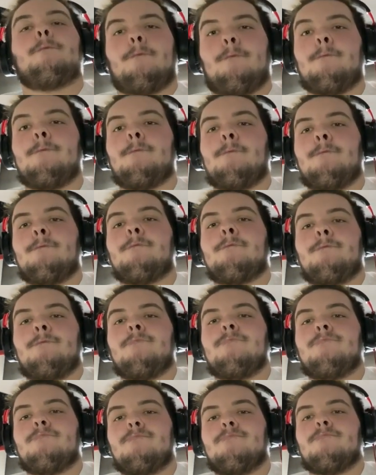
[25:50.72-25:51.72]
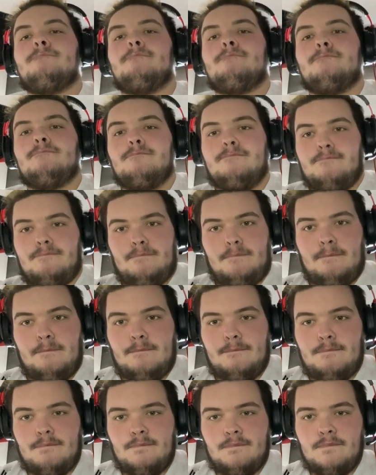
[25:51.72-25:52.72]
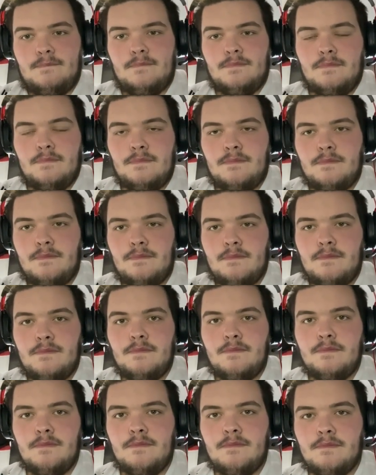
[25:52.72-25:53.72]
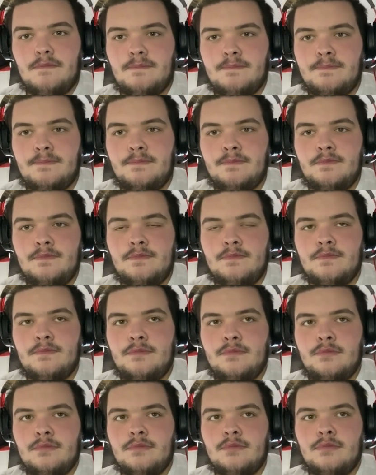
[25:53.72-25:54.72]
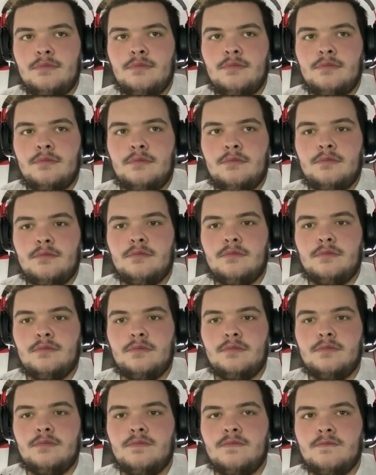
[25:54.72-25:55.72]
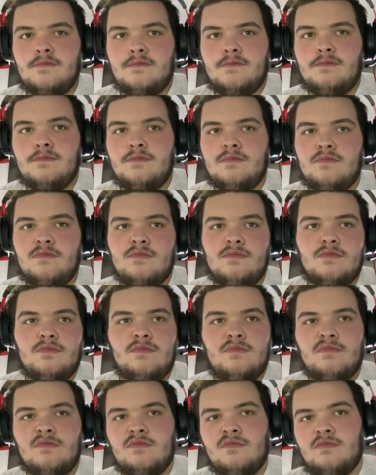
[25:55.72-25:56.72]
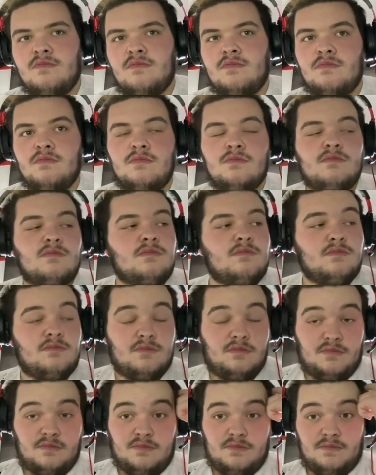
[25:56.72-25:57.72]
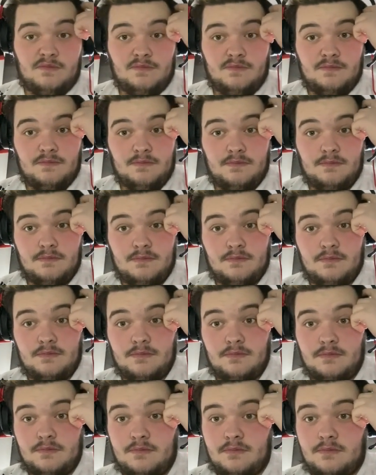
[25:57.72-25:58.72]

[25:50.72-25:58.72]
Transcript: (silent)